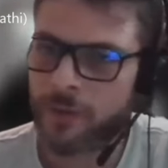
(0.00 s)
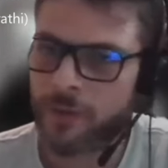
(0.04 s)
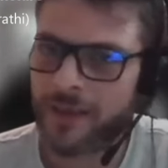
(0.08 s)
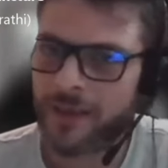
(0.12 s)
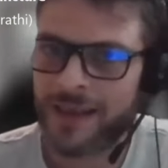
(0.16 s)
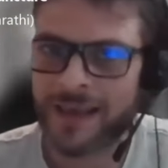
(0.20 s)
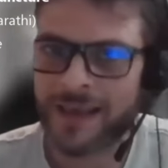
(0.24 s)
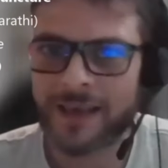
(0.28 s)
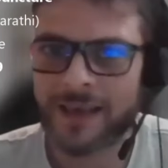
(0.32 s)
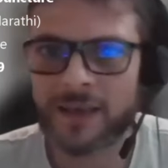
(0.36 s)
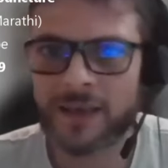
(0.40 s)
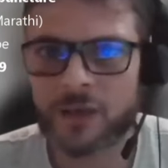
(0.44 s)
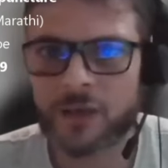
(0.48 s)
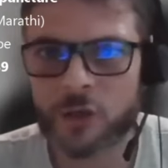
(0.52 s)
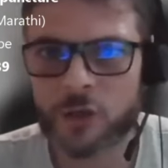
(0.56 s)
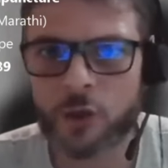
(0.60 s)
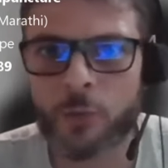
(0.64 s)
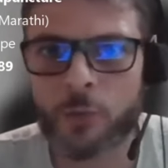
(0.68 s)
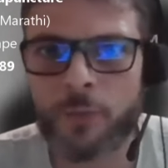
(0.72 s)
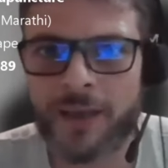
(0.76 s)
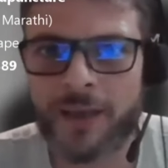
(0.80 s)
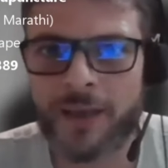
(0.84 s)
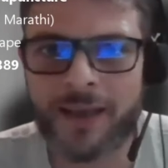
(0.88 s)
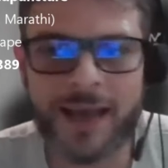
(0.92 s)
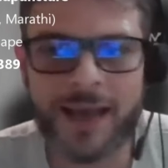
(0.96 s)
Should
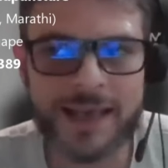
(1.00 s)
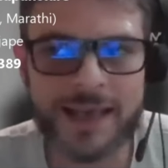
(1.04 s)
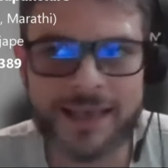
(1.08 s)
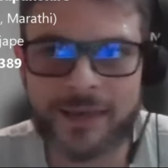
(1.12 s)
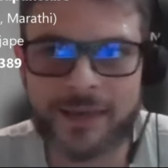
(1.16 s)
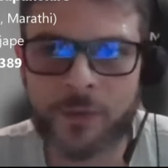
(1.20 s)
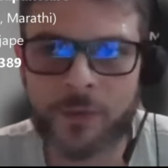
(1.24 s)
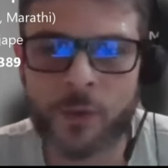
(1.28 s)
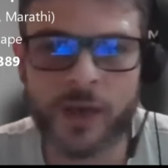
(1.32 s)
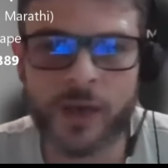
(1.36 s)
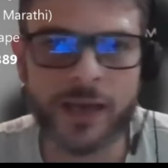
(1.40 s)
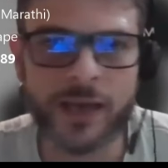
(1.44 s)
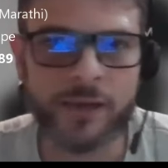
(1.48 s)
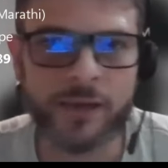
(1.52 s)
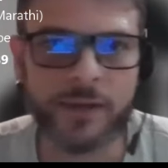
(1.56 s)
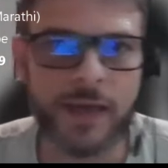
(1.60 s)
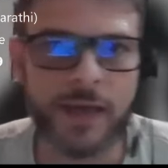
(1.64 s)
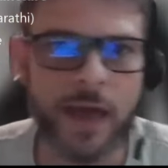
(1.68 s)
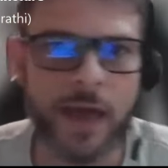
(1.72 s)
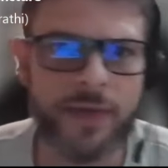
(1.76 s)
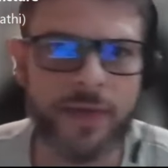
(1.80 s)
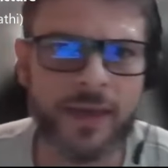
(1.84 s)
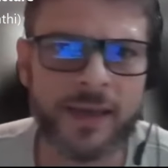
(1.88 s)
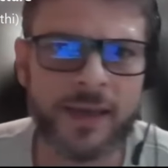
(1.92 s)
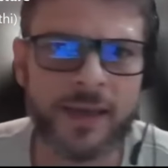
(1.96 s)
be the last week.
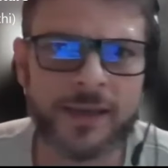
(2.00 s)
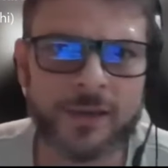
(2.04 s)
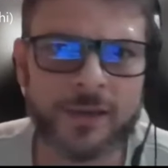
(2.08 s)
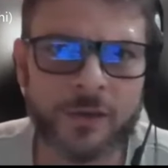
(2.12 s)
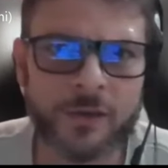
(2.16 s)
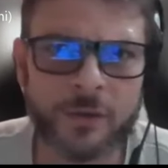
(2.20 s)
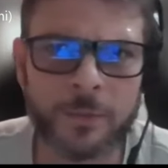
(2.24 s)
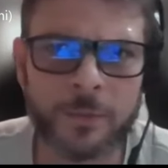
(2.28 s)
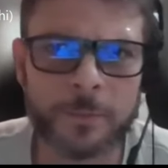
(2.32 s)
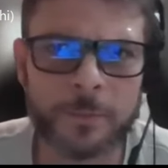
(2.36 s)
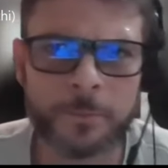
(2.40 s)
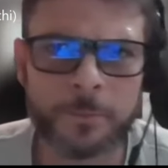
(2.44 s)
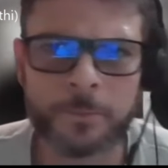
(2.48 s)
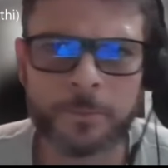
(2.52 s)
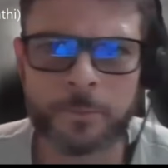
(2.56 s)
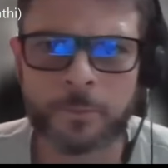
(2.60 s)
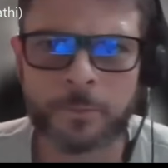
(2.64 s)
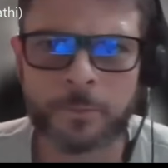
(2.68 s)
I think so.